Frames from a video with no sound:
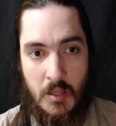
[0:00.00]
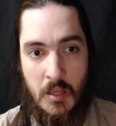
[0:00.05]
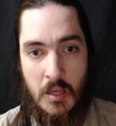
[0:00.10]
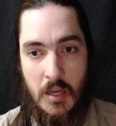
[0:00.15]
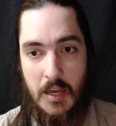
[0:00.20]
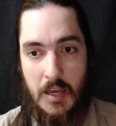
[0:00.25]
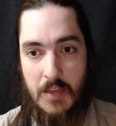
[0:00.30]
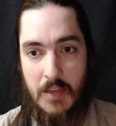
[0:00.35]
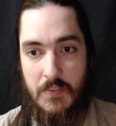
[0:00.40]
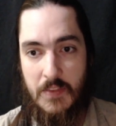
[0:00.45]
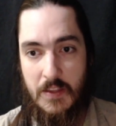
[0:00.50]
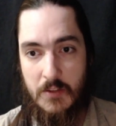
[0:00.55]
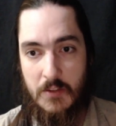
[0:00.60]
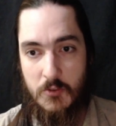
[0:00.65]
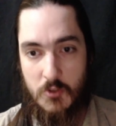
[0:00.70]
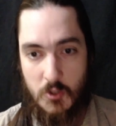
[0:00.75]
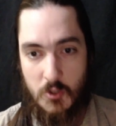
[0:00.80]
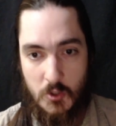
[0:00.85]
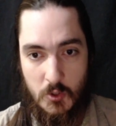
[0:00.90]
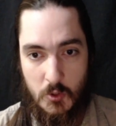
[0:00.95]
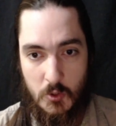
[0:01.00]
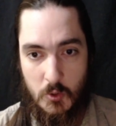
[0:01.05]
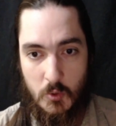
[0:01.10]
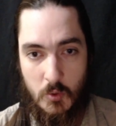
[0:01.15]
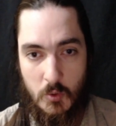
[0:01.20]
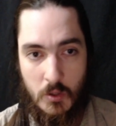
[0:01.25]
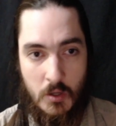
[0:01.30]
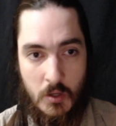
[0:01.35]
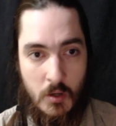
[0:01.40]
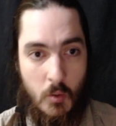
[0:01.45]
And then two,
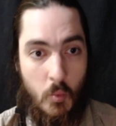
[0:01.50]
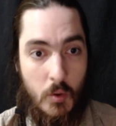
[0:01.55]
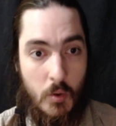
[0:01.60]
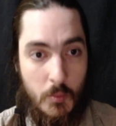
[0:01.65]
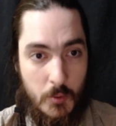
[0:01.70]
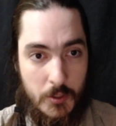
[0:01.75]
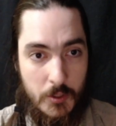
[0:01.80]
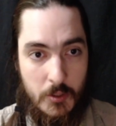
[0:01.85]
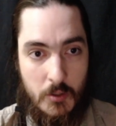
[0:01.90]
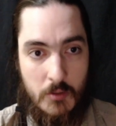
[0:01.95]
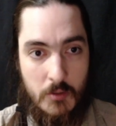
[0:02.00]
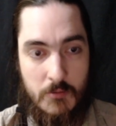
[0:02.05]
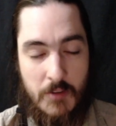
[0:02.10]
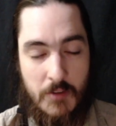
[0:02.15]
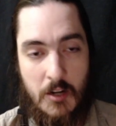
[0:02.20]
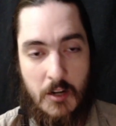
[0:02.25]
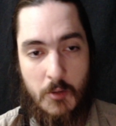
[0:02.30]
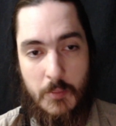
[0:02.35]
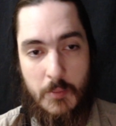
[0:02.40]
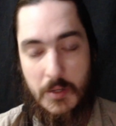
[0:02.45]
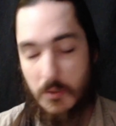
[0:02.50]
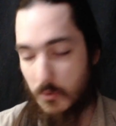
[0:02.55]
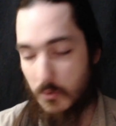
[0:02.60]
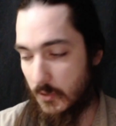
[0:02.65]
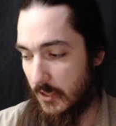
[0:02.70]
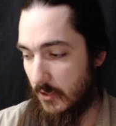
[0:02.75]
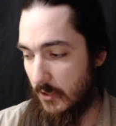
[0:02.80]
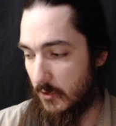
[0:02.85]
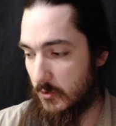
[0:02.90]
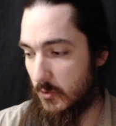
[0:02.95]
what were your environmental
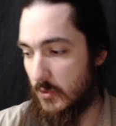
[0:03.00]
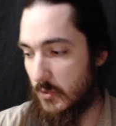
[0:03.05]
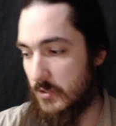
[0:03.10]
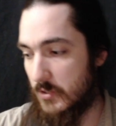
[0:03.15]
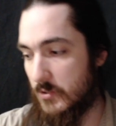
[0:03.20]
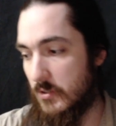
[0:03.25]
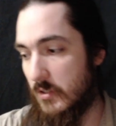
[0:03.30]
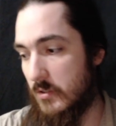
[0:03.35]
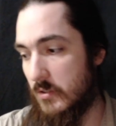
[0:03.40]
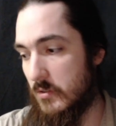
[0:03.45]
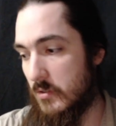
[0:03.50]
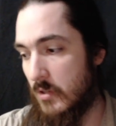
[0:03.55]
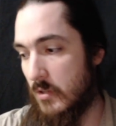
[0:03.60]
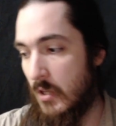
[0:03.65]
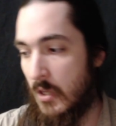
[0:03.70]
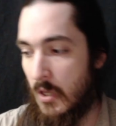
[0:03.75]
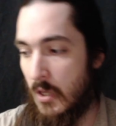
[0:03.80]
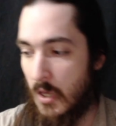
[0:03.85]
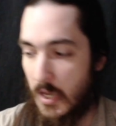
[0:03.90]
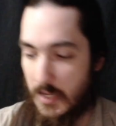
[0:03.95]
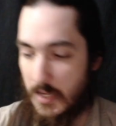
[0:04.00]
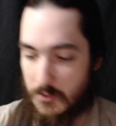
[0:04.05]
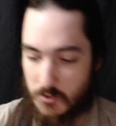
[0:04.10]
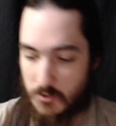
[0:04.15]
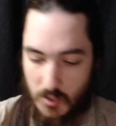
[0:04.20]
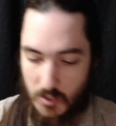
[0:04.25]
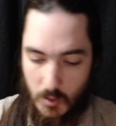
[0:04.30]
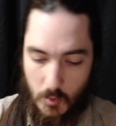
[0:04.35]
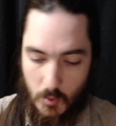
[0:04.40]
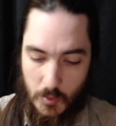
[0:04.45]
characteristics? And
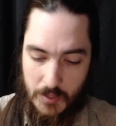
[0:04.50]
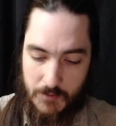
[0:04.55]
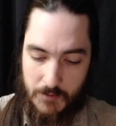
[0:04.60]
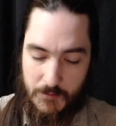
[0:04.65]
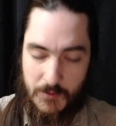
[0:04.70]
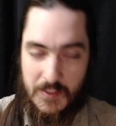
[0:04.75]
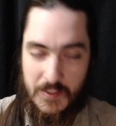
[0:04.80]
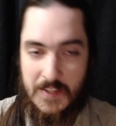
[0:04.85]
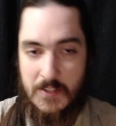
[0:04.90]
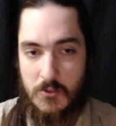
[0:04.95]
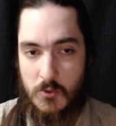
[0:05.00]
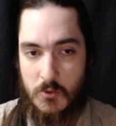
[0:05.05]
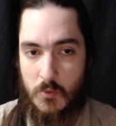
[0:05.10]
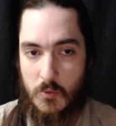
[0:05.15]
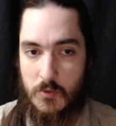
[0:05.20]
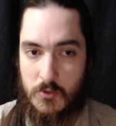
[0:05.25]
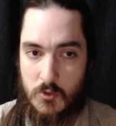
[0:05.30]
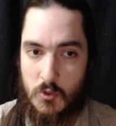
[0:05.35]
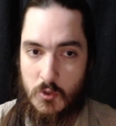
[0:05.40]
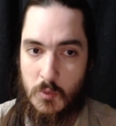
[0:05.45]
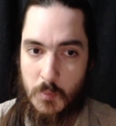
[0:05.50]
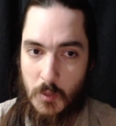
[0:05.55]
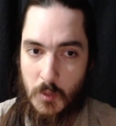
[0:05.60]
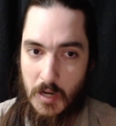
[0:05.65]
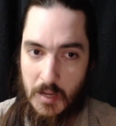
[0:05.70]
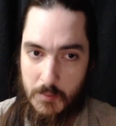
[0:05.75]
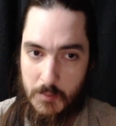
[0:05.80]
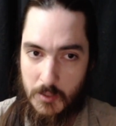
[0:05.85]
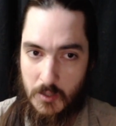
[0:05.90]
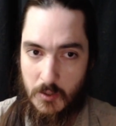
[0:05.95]
so if these are the two
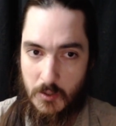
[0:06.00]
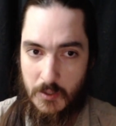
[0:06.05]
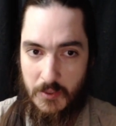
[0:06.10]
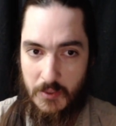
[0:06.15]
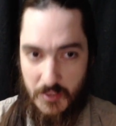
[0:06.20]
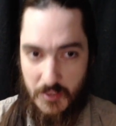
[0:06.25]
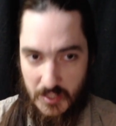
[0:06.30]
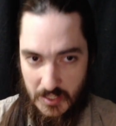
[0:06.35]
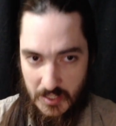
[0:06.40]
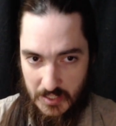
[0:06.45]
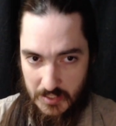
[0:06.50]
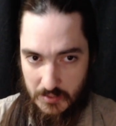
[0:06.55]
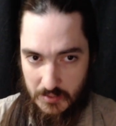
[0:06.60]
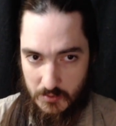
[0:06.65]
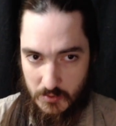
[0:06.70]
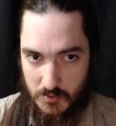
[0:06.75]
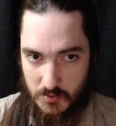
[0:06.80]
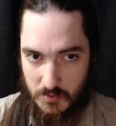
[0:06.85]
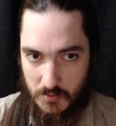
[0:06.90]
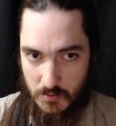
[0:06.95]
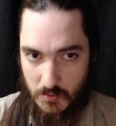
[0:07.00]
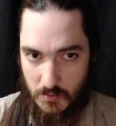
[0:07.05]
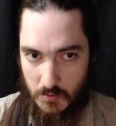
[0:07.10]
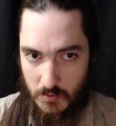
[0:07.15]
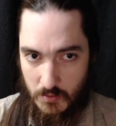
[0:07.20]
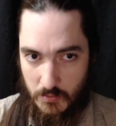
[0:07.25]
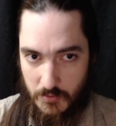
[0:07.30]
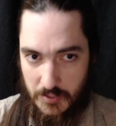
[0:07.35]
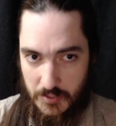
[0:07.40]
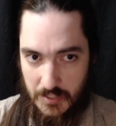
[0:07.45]
primary things,
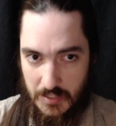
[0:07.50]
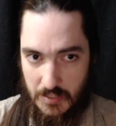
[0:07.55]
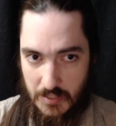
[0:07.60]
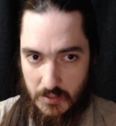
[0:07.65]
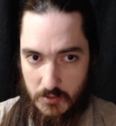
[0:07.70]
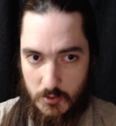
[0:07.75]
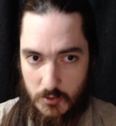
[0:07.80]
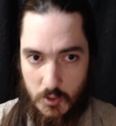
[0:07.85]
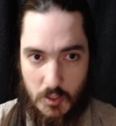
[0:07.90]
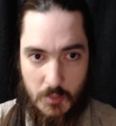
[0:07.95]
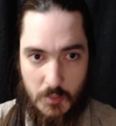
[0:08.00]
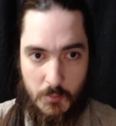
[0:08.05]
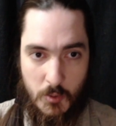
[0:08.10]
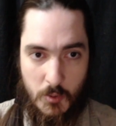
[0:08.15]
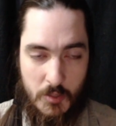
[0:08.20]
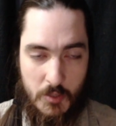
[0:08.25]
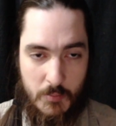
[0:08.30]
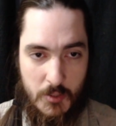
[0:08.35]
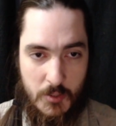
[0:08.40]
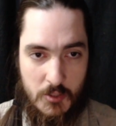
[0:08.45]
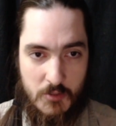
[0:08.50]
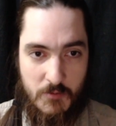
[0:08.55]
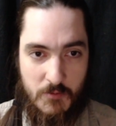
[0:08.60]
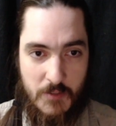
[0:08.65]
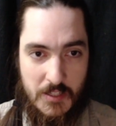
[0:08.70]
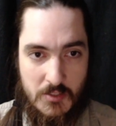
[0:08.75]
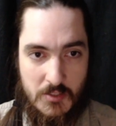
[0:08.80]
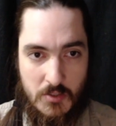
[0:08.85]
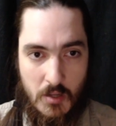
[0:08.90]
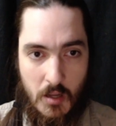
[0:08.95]
then you can pretty much
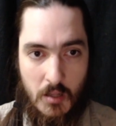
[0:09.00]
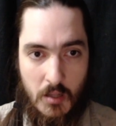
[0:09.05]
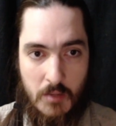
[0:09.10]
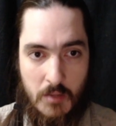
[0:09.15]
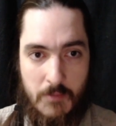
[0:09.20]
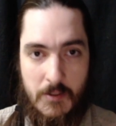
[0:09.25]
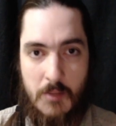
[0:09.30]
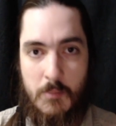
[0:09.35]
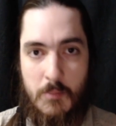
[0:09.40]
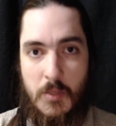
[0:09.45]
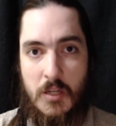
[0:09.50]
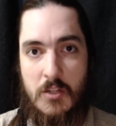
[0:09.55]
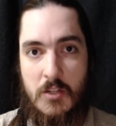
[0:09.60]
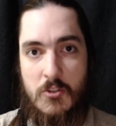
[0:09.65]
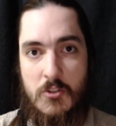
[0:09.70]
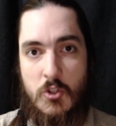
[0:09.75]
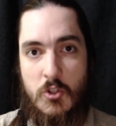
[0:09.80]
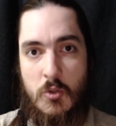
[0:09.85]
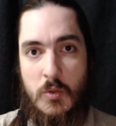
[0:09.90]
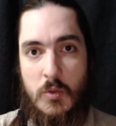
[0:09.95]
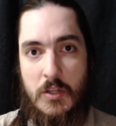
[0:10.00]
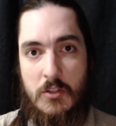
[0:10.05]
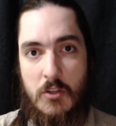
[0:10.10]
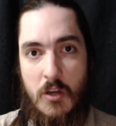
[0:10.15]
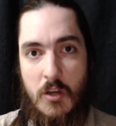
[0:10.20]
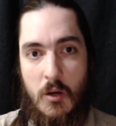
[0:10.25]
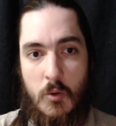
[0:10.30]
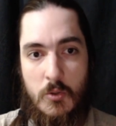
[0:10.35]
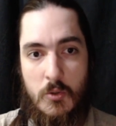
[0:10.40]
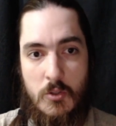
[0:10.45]
fix all of it, because you can
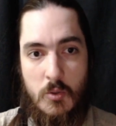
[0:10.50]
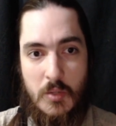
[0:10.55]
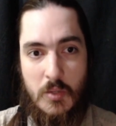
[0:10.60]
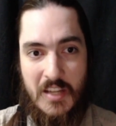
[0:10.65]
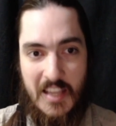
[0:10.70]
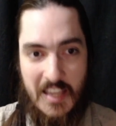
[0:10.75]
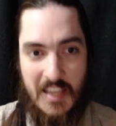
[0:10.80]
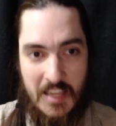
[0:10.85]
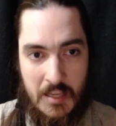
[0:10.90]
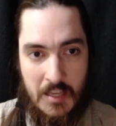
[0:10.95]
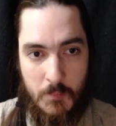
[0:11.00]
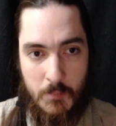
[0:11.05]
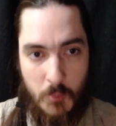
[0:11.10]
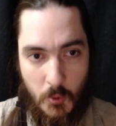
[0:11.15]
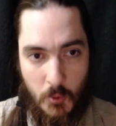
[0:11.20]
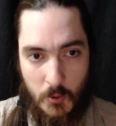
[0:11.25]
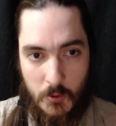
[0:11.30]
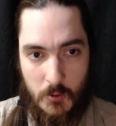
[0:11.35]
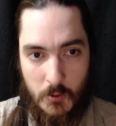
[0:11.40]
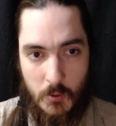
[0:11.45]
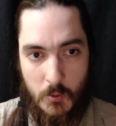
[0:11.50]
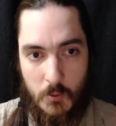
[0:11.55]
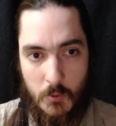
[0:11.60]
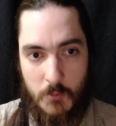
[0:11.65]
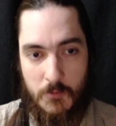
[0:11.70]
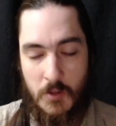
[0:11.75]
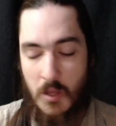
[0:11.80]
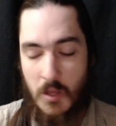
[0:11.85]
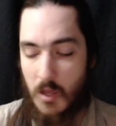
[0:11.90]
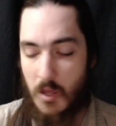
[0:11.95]
go and you can
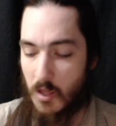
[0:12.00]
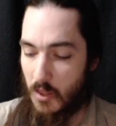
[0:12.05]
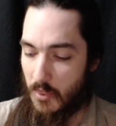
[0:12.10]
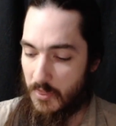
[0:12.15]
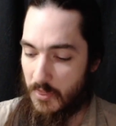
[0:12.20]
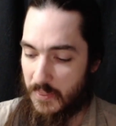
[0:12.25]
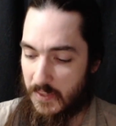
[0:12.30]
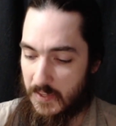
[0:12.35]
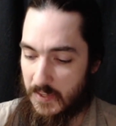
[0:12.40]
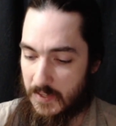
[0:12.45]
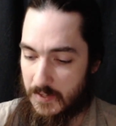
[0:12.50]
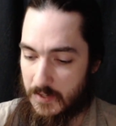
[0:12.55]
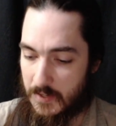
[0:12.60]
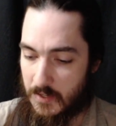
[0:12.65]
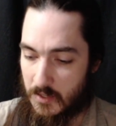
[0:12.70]
improve the